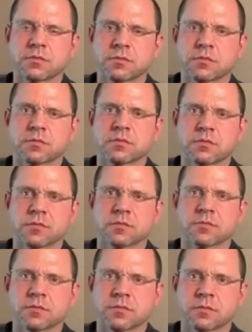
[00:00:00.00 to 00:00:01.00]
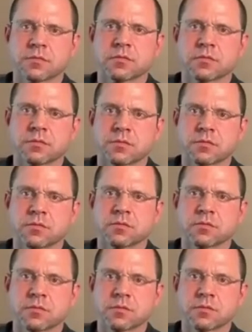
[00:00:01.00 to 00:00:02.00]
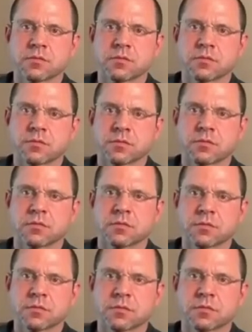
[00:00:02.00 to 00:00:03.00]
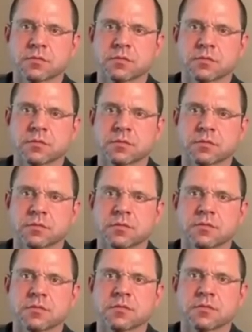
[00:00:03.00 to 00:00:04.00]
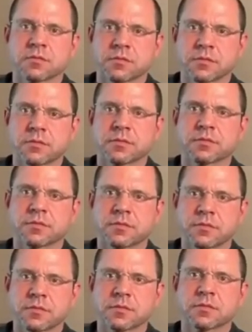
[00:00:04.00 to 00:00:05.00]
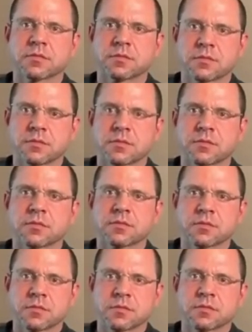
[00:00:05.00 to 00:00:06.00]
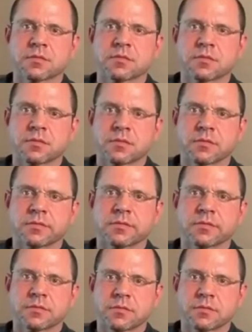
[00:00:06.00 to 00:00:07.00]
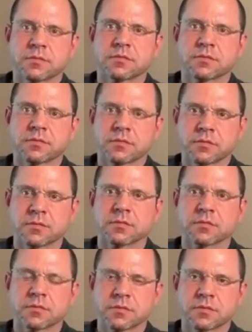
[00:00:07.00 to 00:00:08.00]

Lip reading: (not speaking)